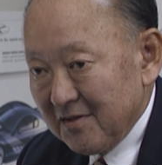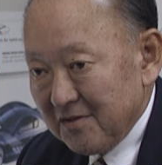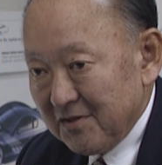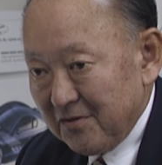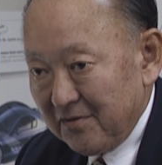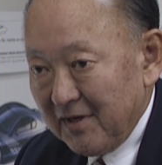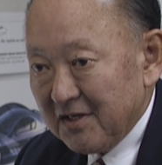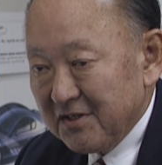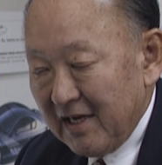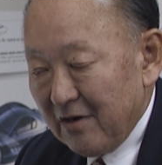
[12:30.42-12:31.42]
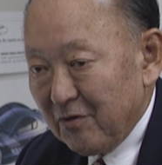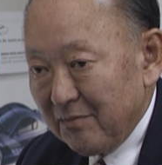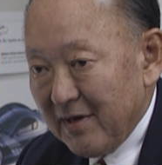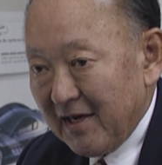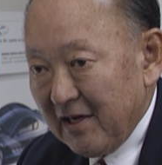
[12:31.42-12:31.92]
So the next day I went
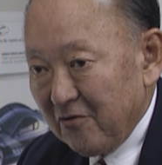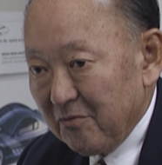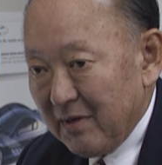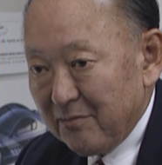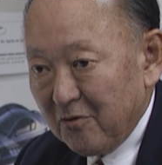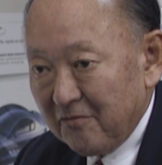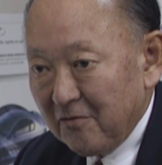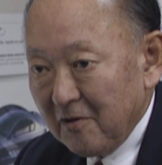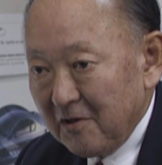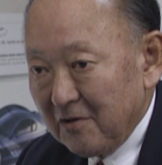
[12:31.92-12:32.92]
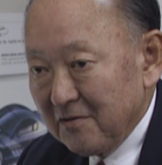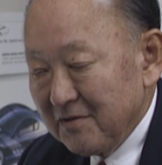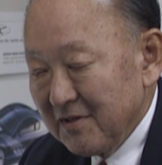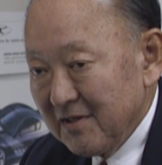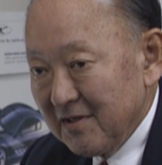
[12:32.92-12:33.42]
back in with my portfolio,
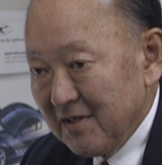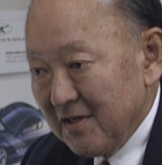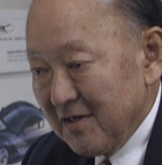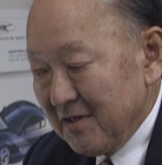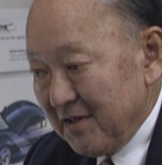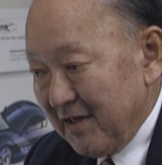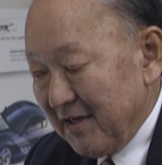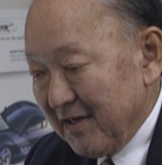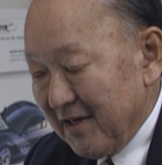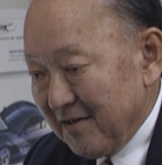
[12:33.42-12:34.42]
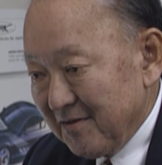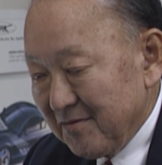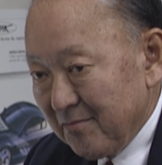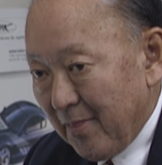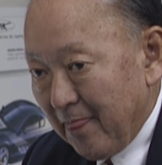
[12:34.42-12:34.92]
and
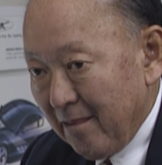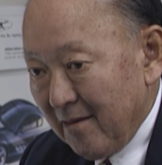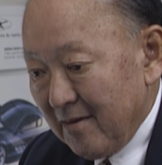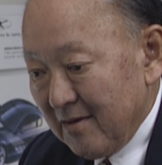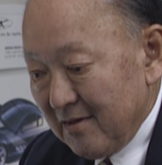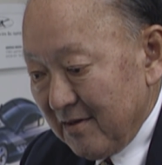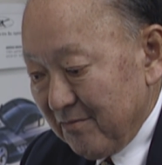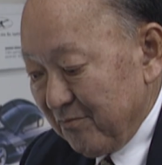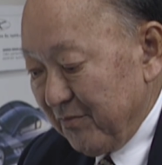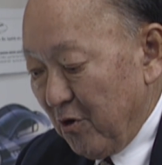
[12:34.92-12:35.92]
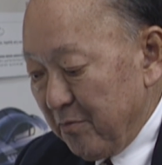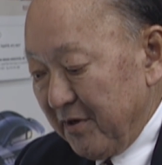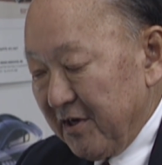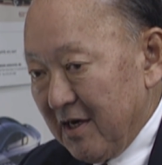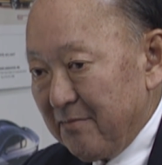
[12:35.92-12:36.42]
they opened
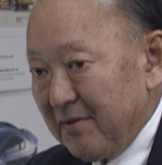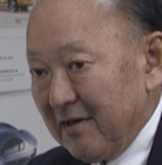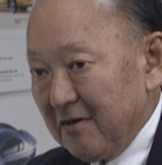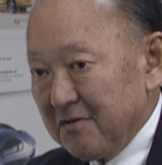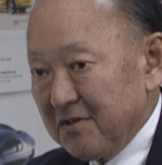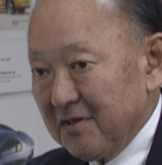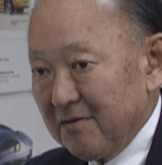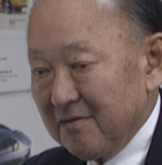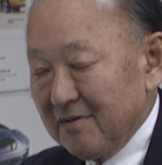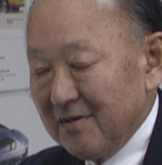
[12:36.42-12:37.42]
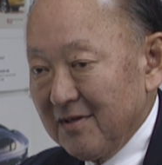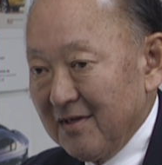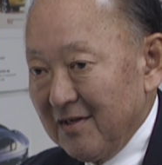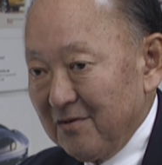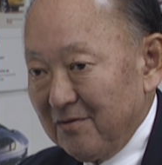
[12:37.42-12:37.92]
it up, and here's the
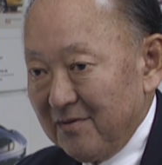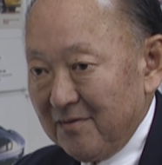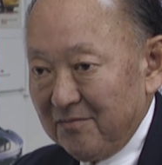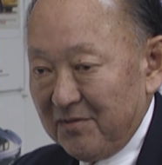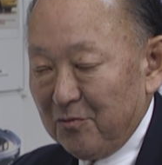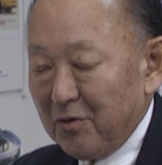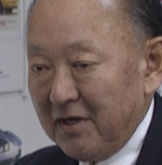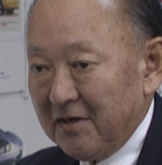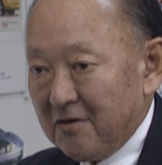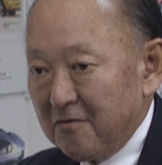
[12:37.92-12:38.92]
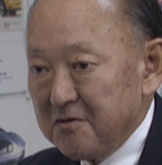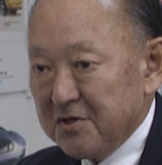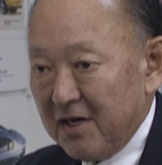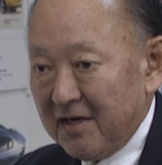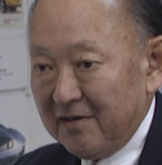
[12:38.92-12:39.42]
winning cruise
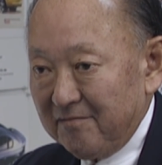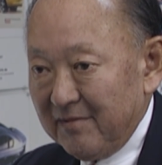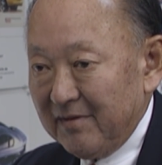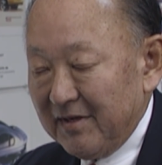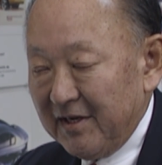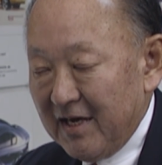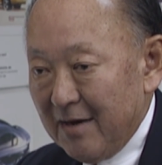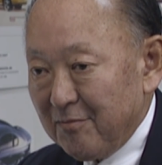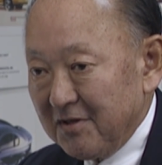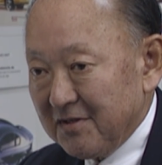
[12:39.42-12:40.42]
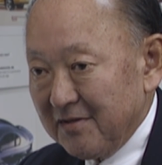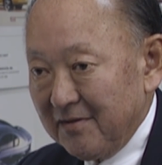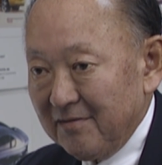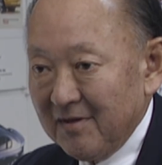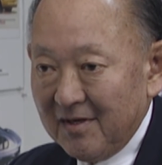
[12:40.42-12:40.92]
shot at Indianapolis,
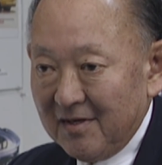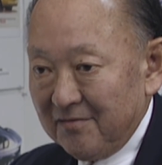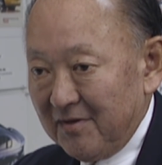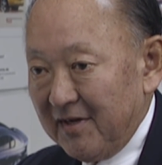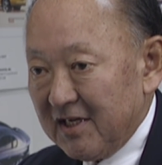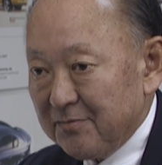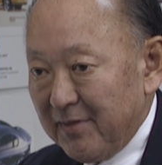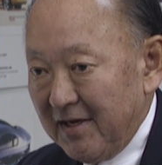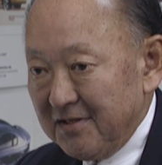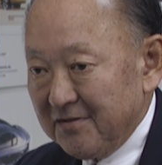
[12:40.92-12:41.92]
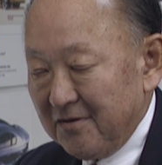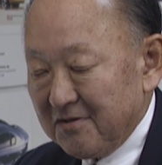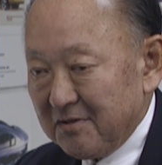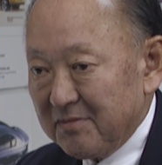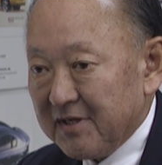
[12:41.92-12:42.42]
and the next page there's
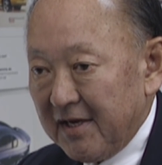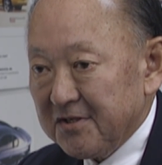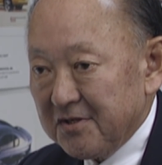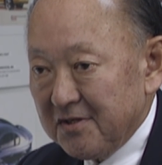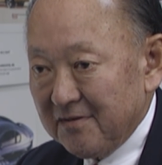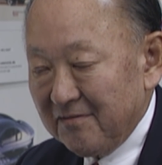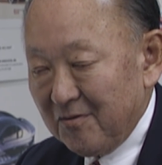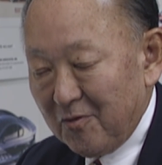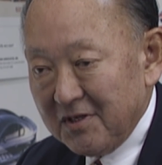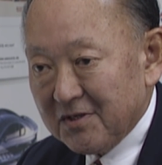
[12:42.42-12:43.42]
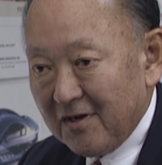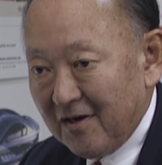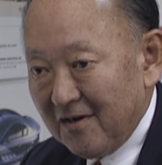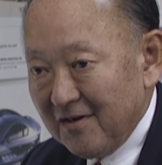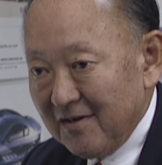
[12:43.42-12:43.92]
some sketches of the race car